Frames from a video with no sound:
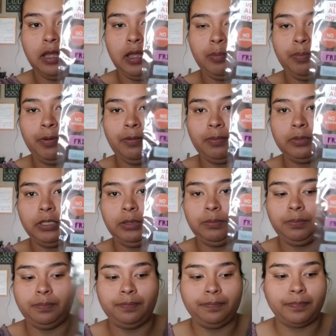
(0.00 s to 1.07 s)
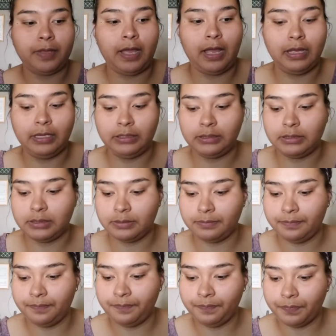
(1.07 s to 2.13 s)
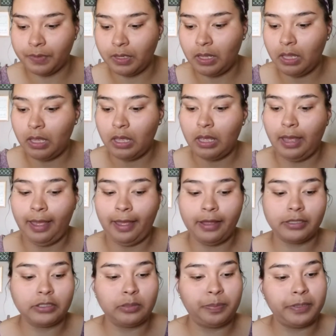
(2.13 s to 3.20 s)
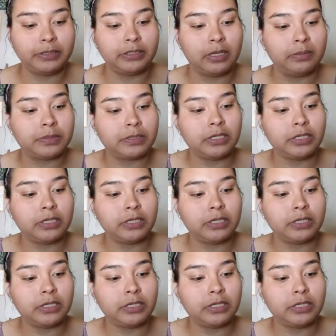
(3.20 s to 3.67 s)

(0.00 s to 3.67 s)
a bubbly kind. I also picked up